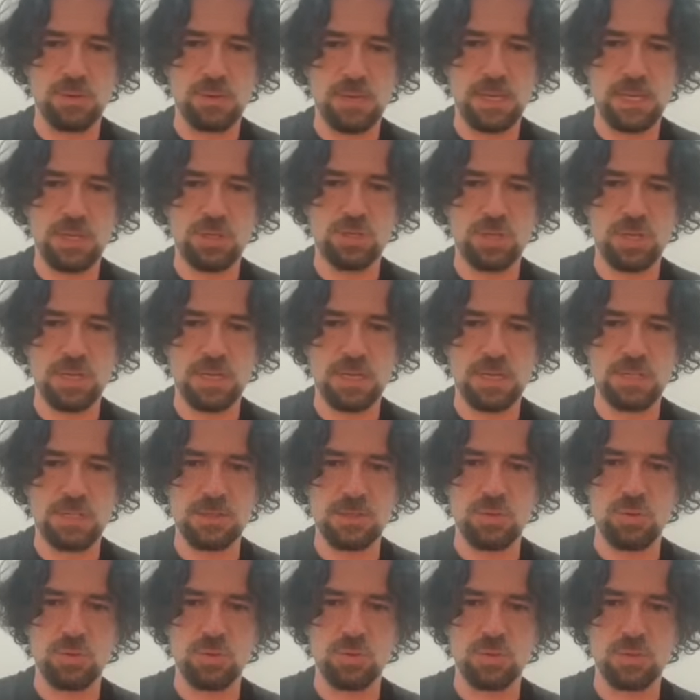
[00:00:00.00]

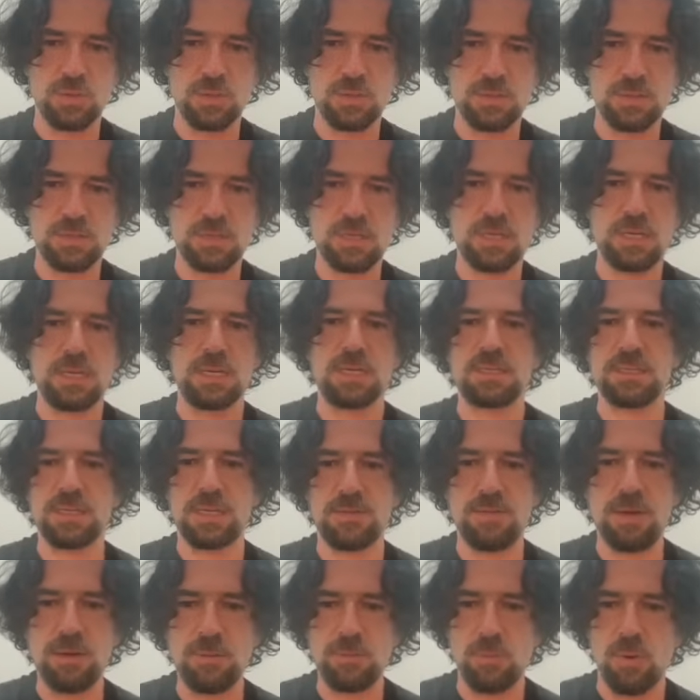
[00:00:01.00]
hns0.c is
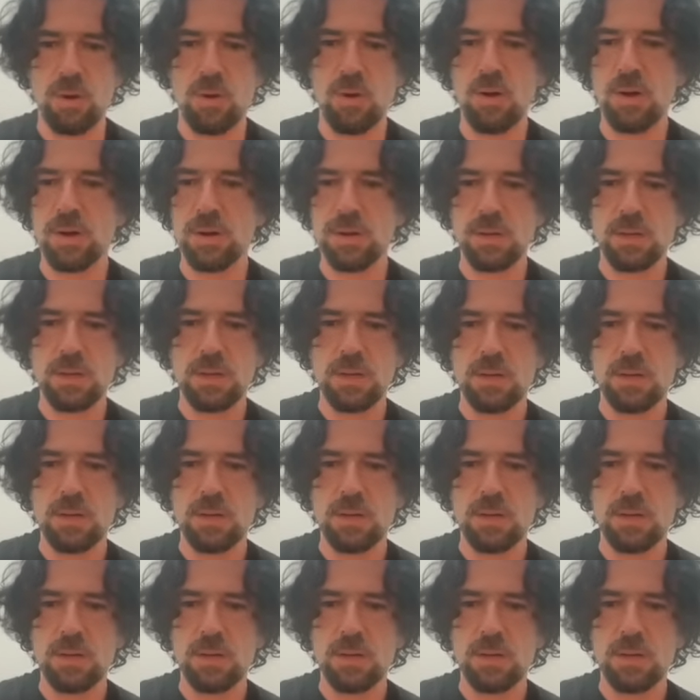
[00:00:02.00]
even more.